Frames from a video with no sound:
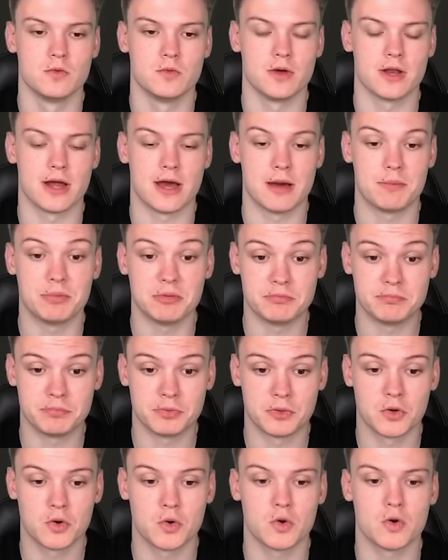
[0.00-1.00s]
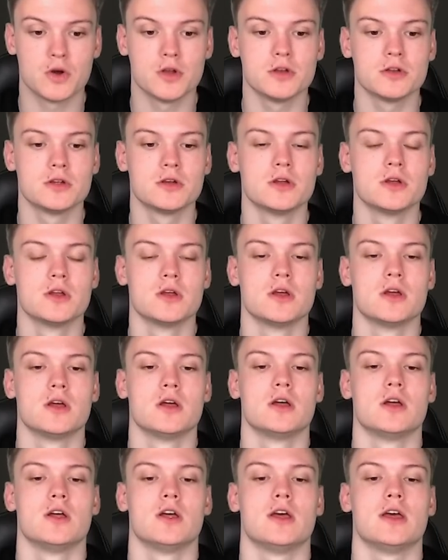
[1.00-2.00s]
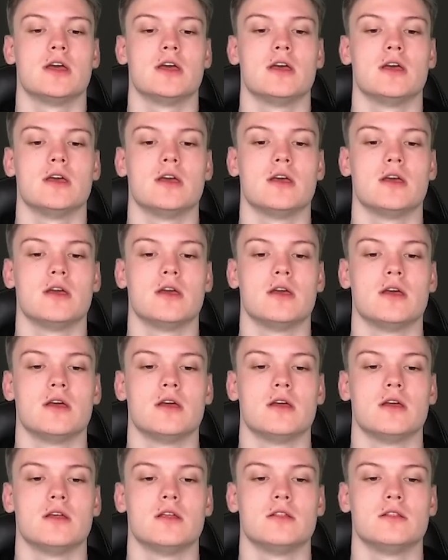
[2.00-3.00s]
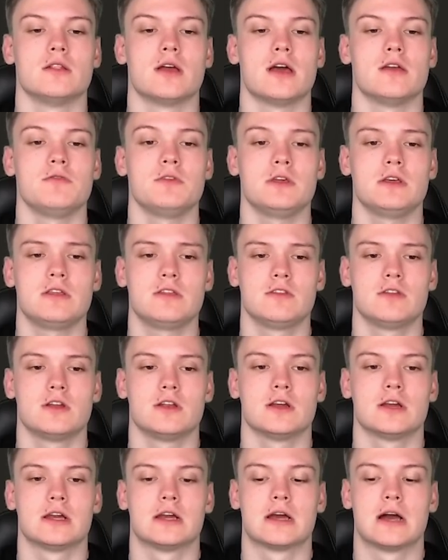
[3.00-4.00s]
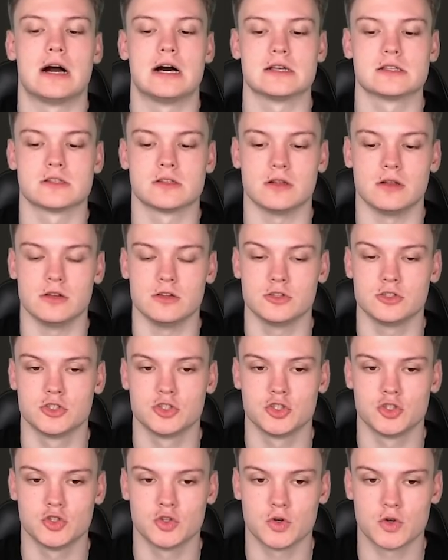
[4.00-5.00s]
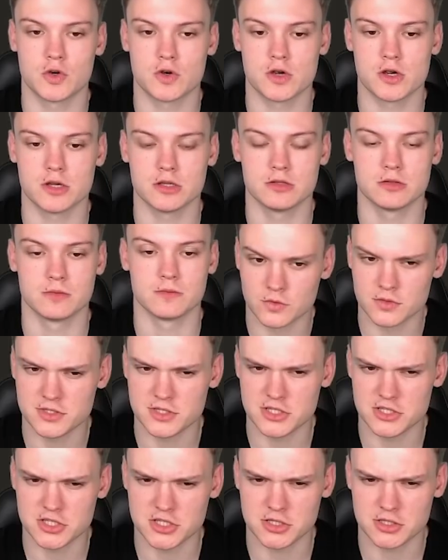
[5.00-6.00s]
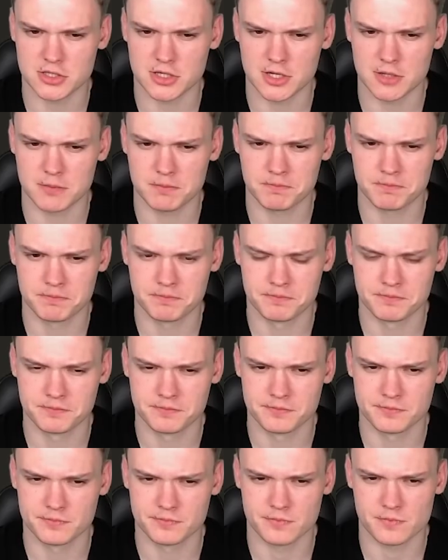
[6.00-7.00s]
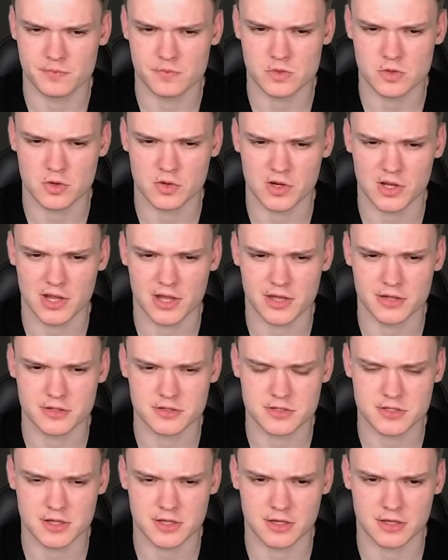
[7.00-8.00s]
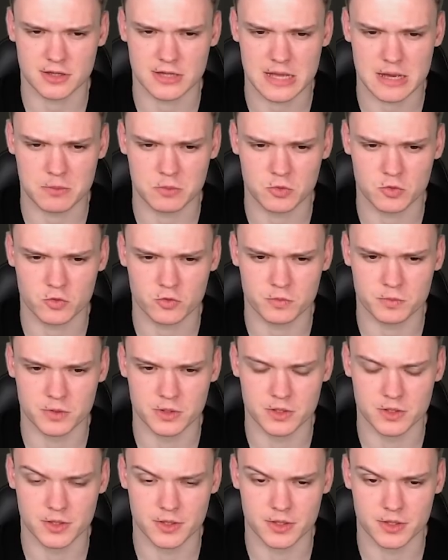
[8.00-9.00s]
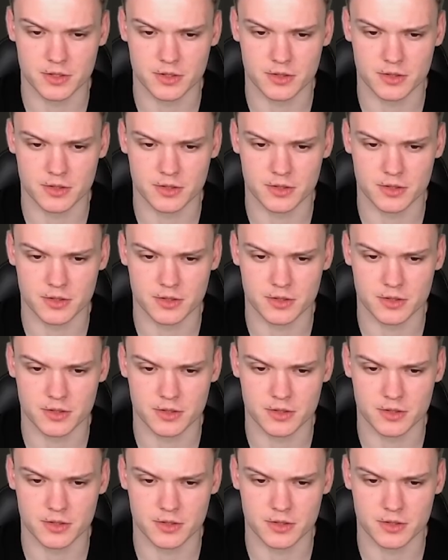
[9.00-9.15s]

We're up a pawn, and I think he's gonna castle short. We'll see G3, no really understanding that move, but